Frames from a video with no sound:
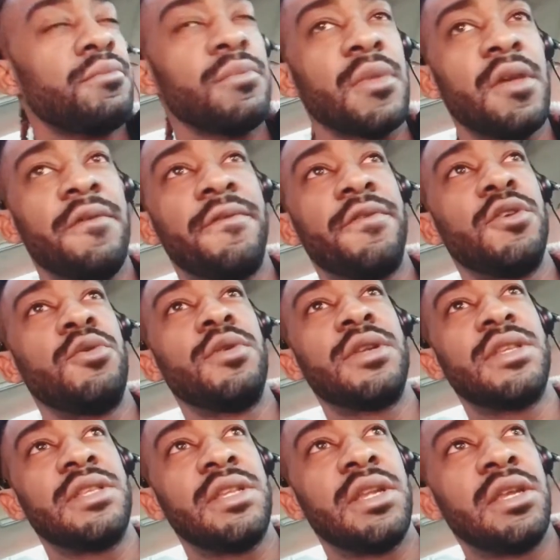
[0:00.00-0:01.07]
fluid
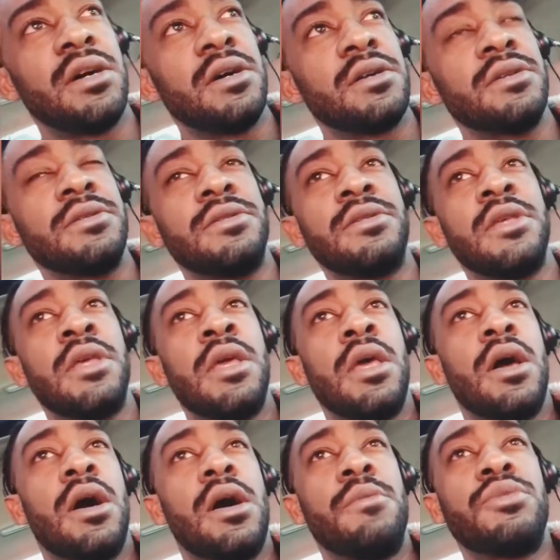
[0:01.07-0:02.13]
in the lungs.
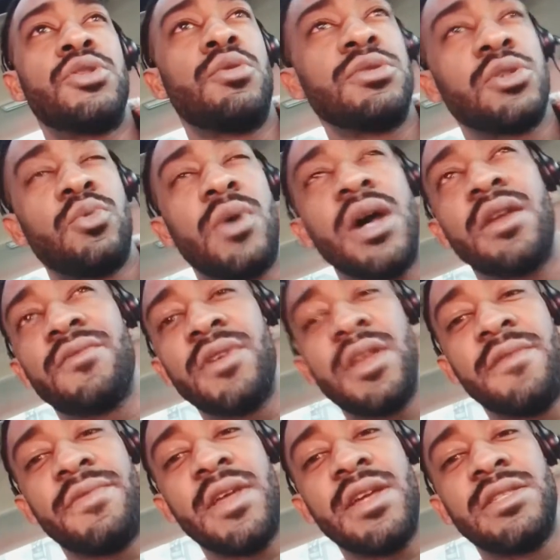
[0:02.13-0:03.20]
So it's a wide array
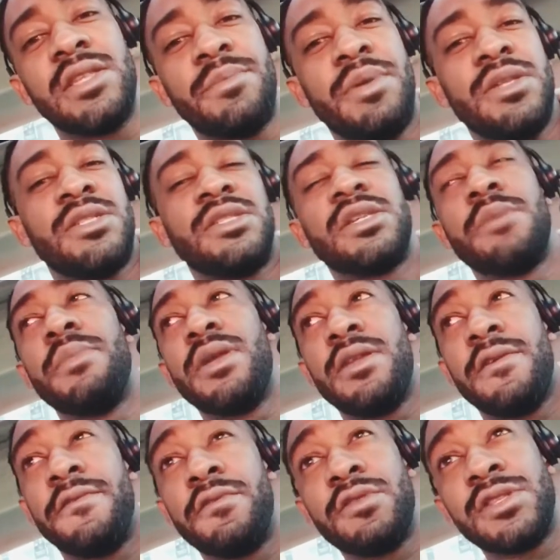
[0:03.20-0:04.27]
of things that the patients come in
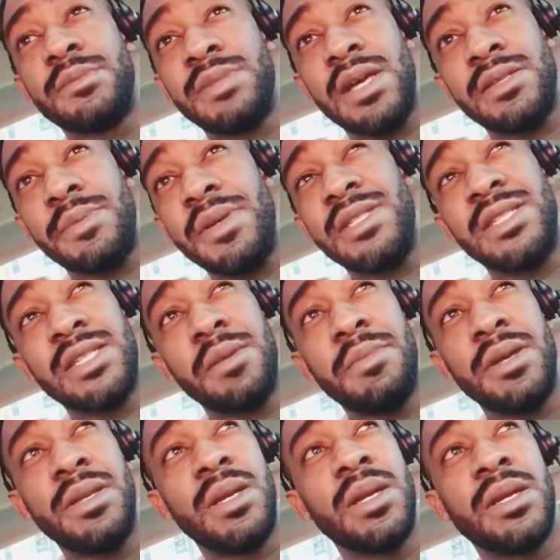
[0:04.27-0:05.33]
there for. Sometimes the patients come
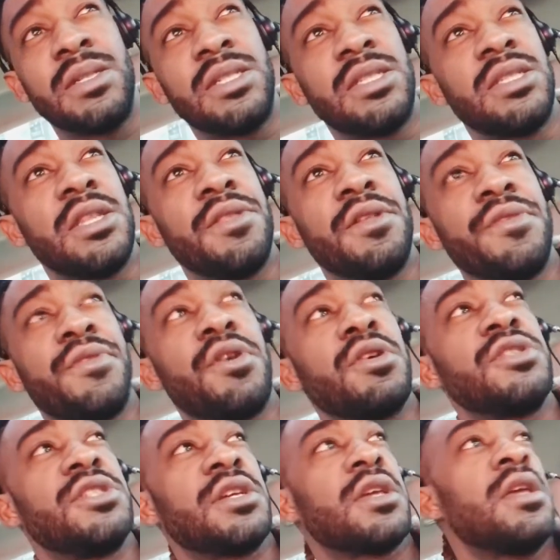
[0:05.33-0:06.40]
in there just
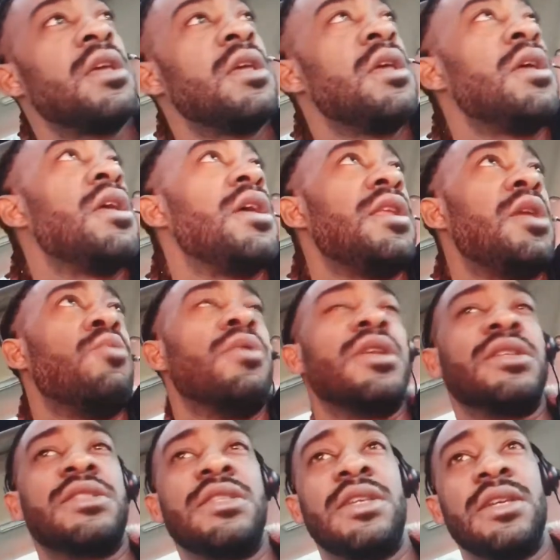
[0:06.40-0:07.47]
lethargic, and they want
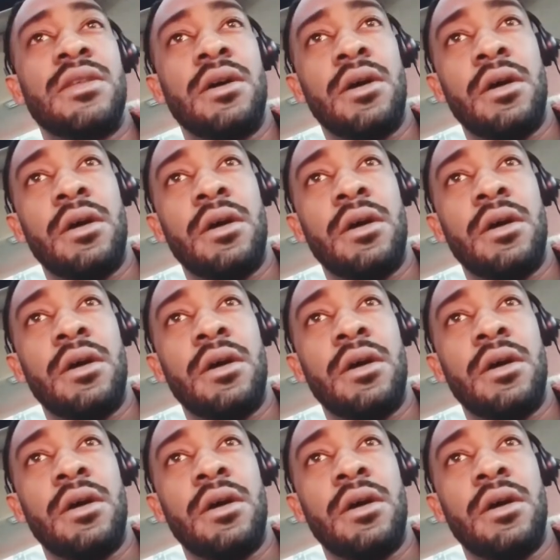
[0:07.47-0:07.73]
us to get a